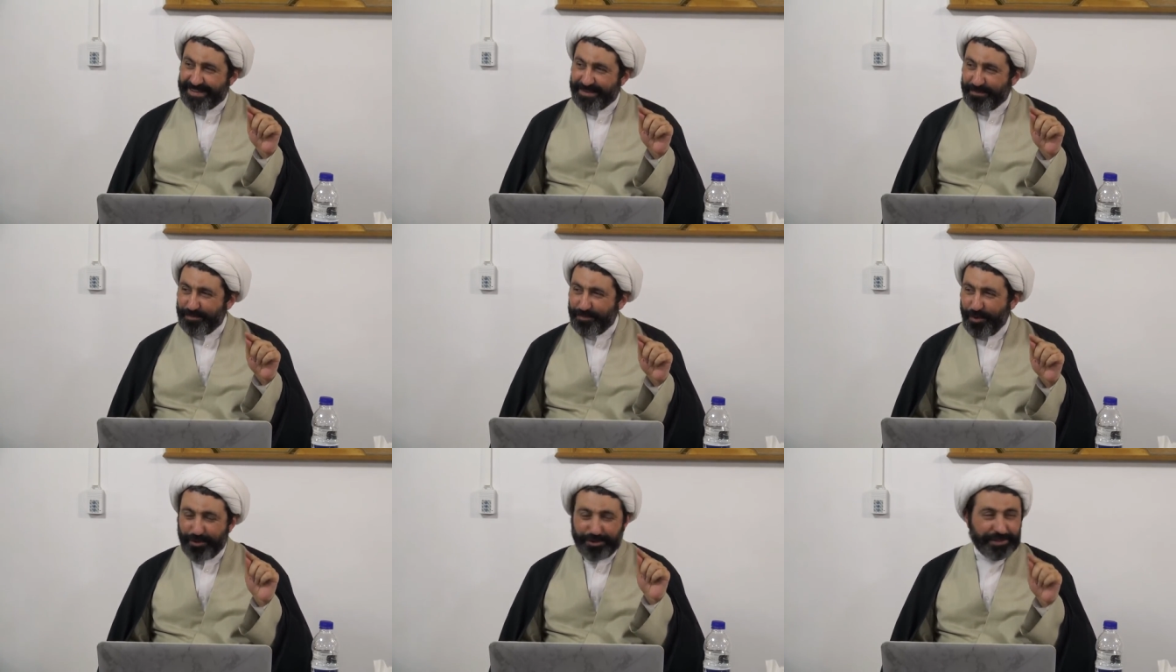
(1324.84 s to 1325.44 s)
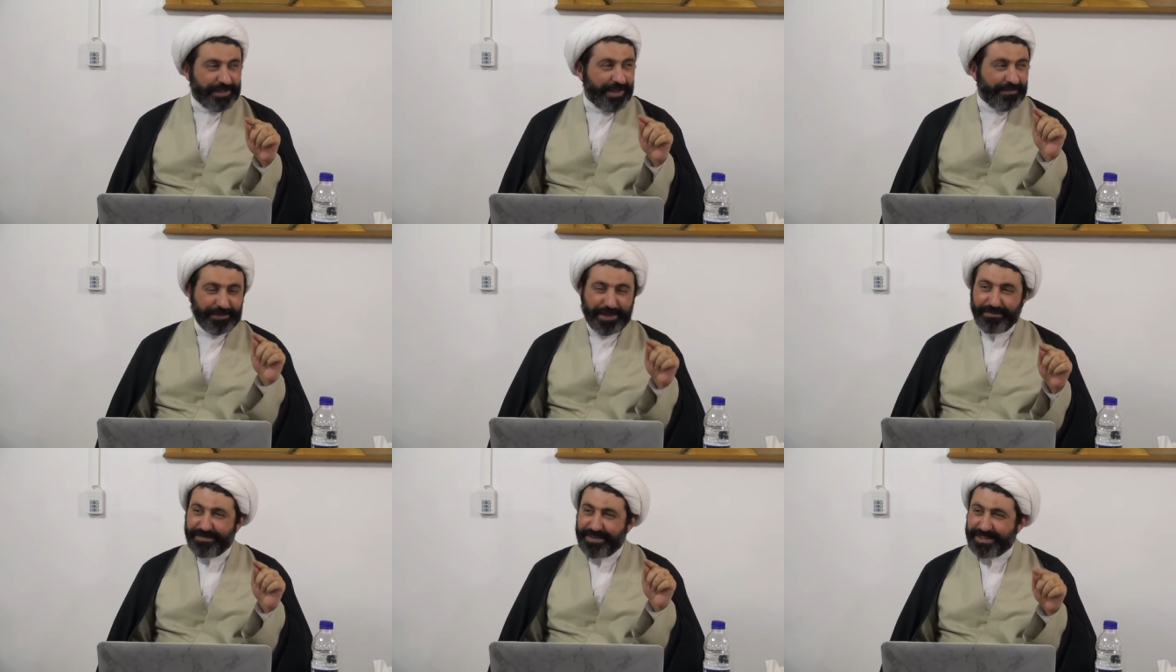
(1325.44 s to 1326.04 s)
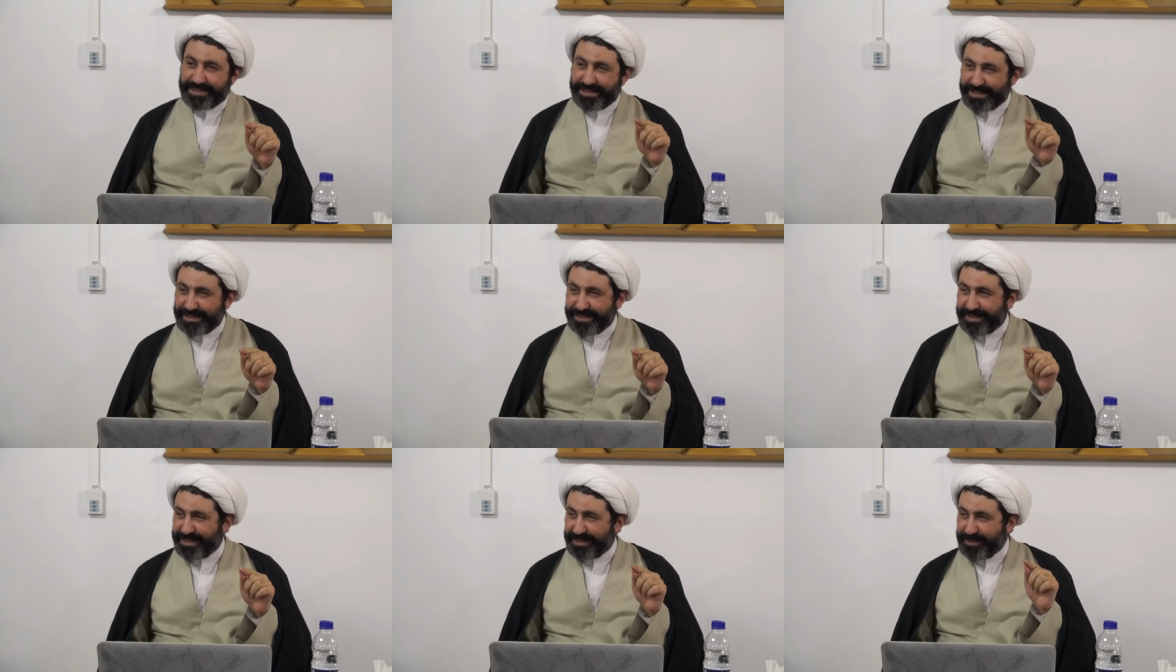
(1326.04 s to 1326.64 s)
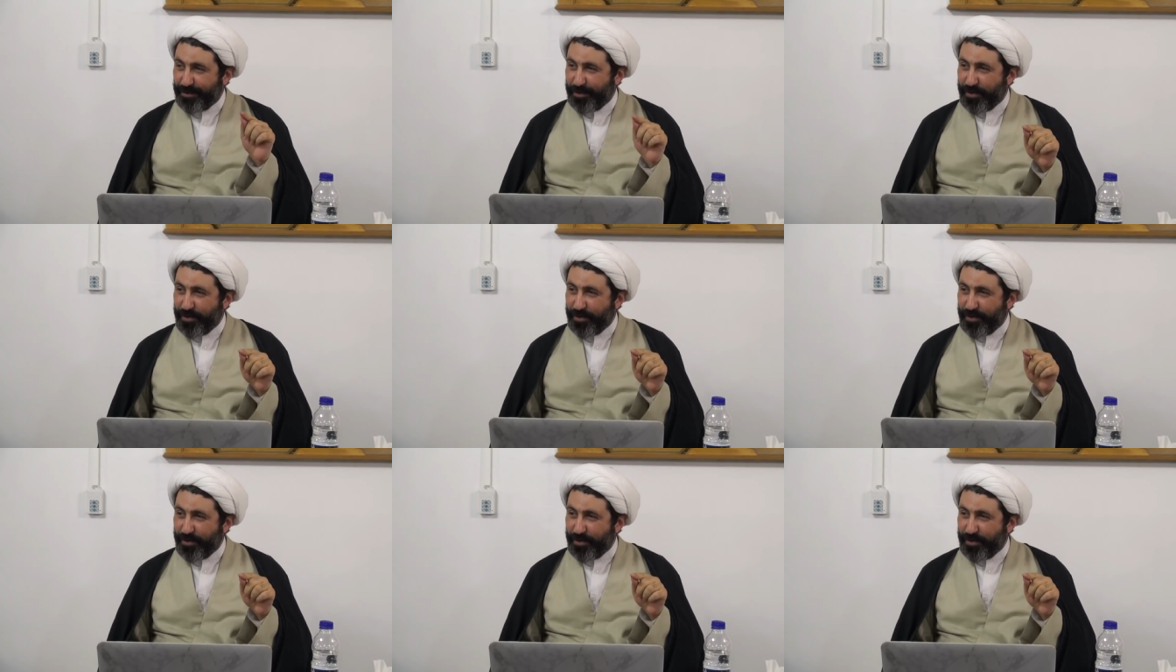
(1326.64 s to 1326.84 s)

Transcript: most of the verses in the